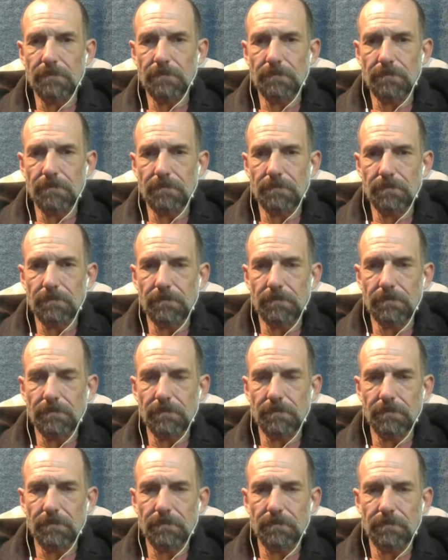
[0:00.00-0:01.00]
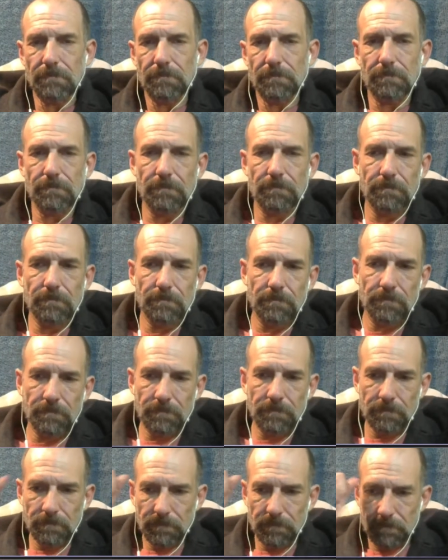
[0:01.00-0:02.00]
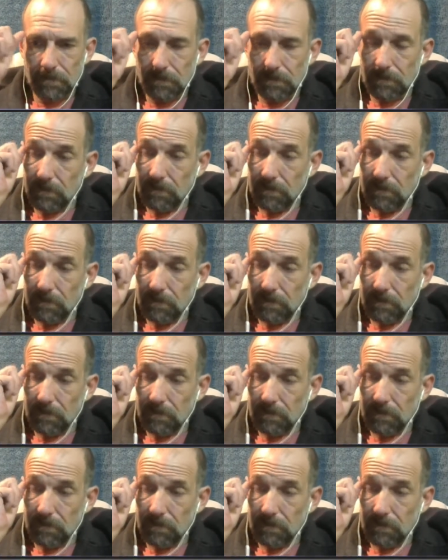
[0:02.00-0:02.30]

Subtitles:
Nothing is said.